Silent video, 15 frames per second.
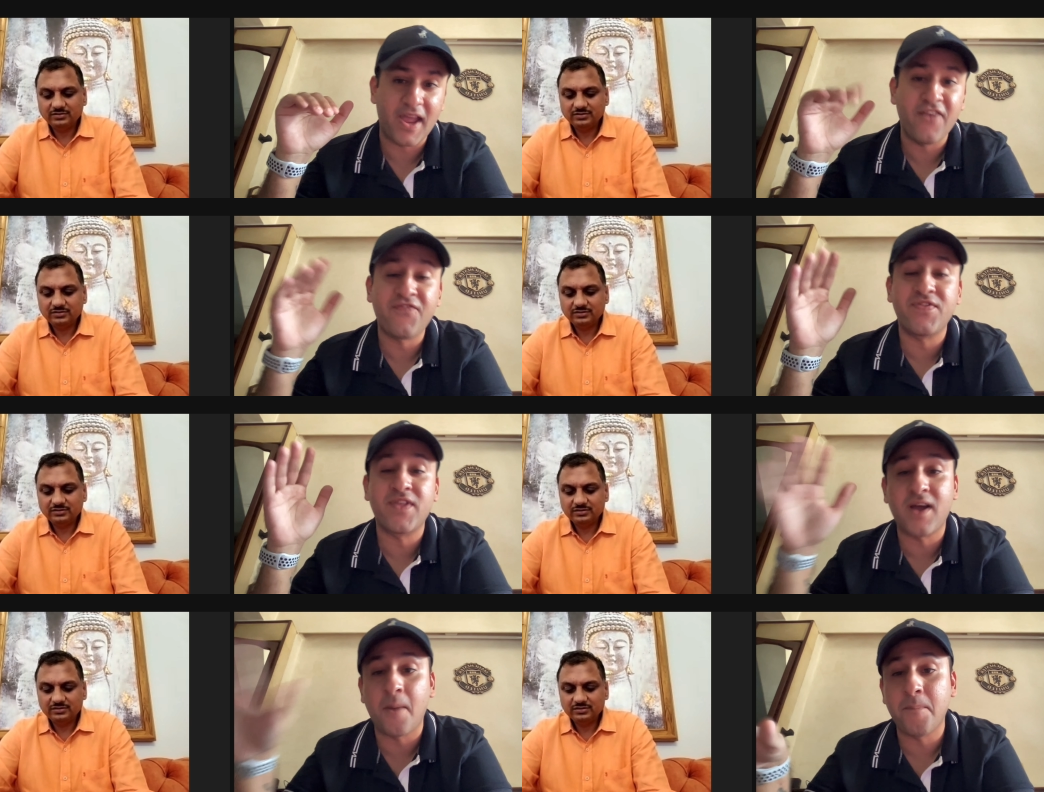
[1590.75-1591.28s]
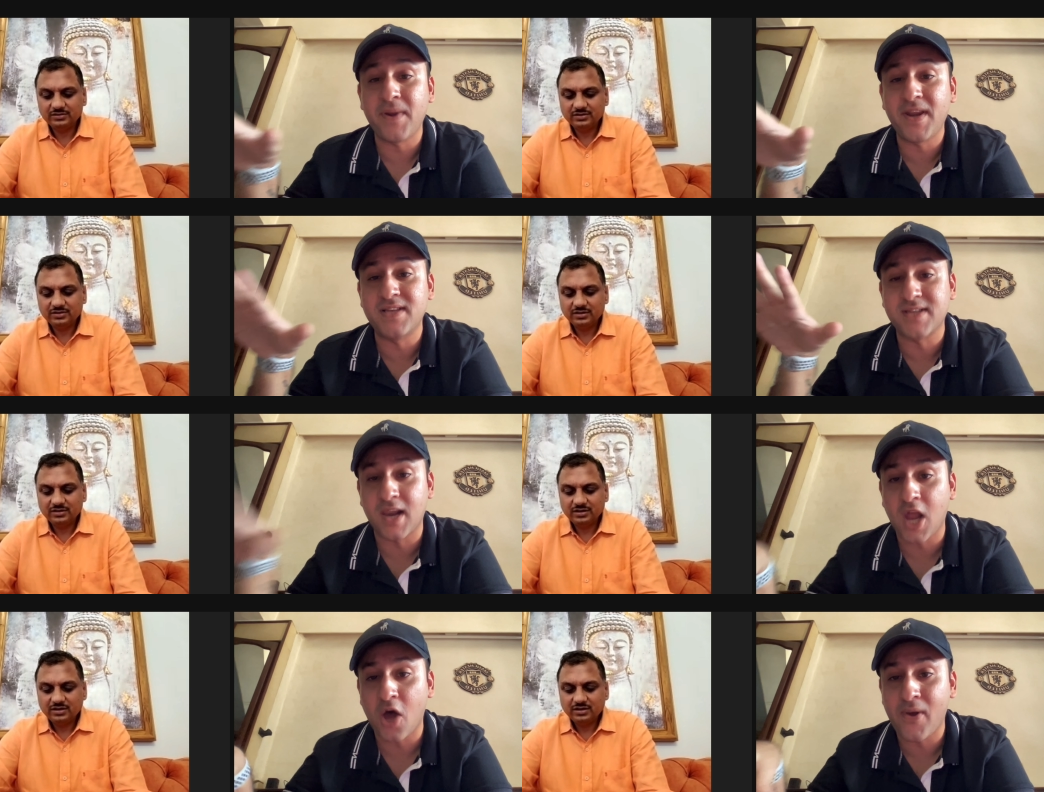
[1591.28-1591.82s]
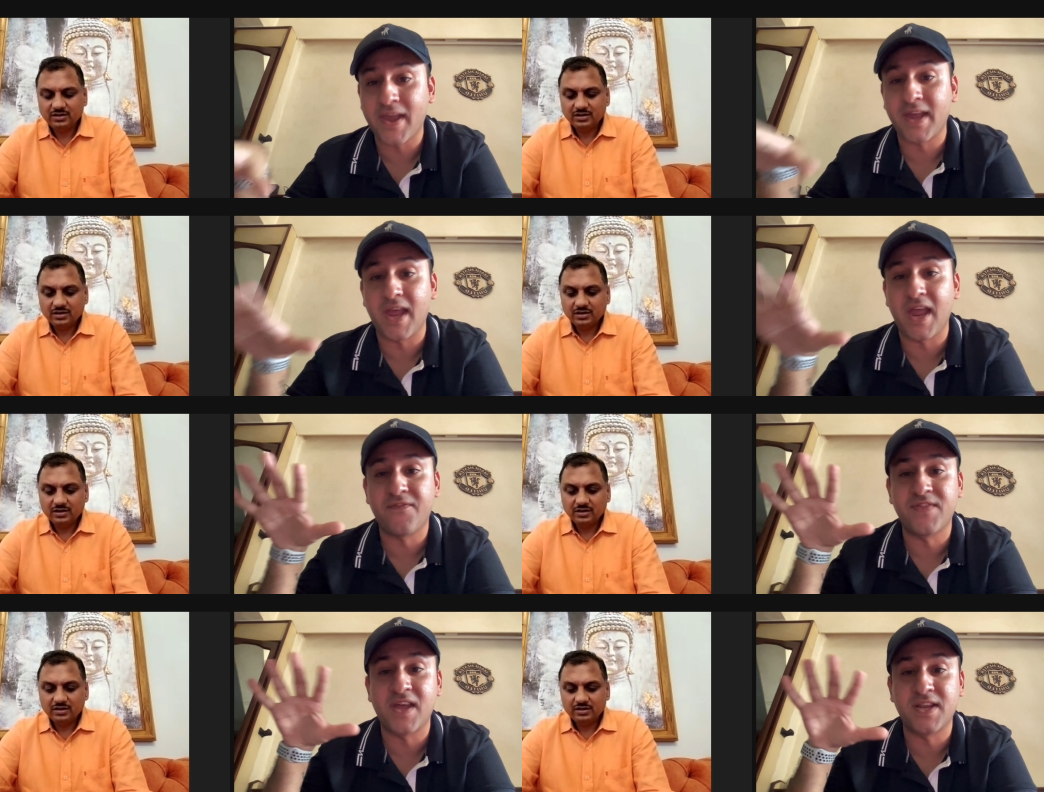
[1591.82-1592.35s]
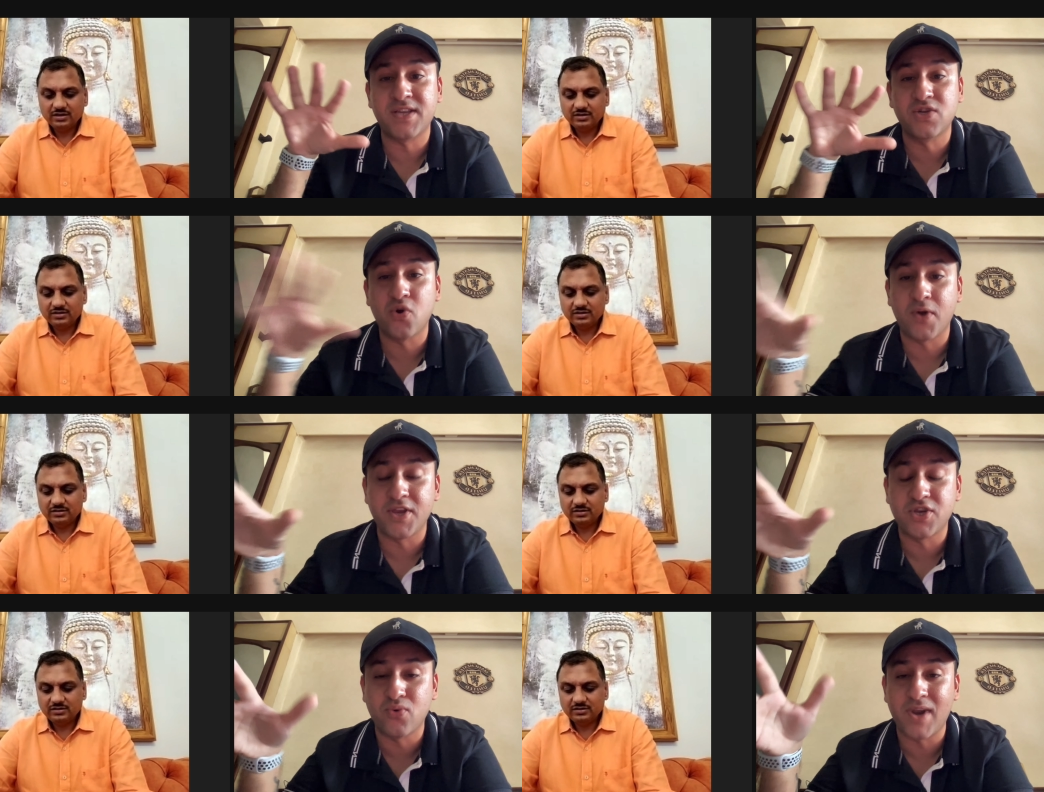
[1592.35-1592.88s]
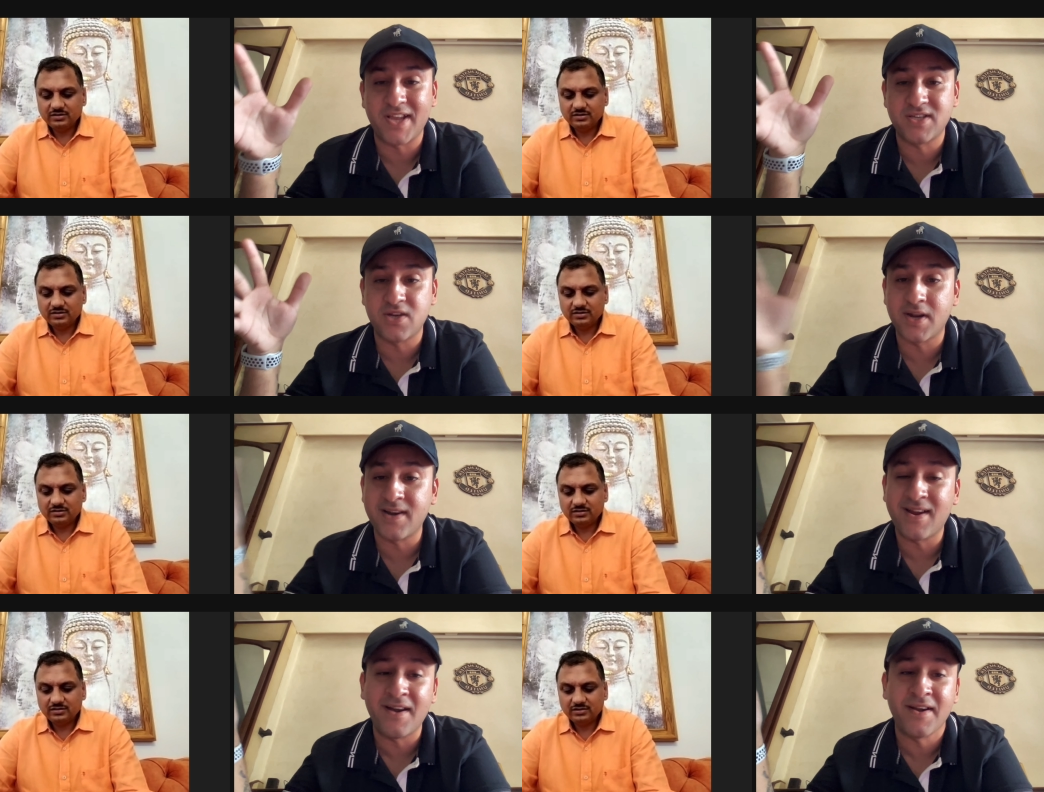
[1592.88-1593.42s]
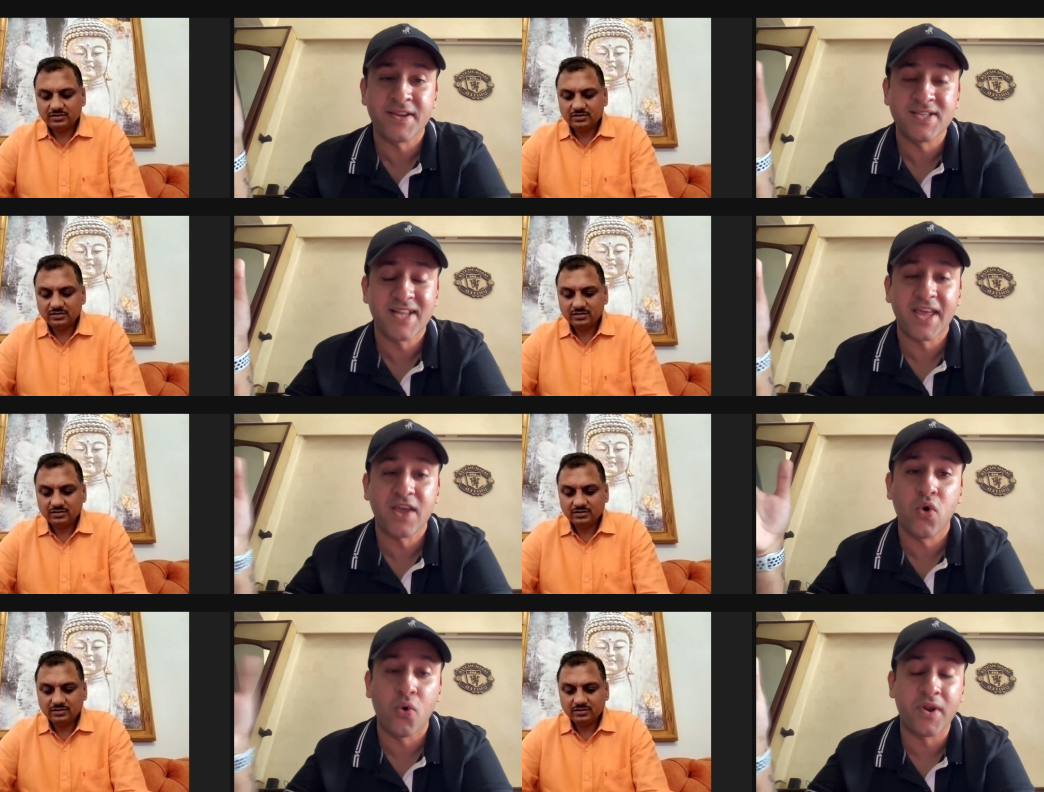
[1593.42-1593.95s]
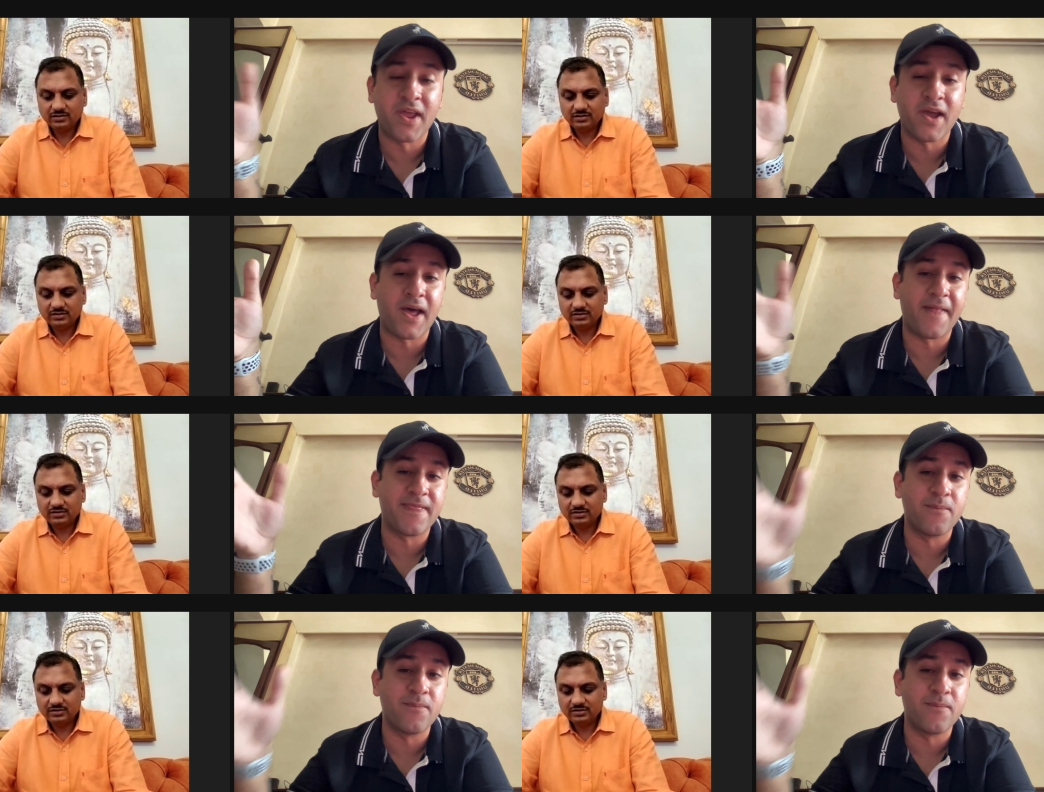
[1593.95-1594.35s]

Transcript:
Speaker 1: if the company is allowing, if there is no issue, like certain countries like Korea at the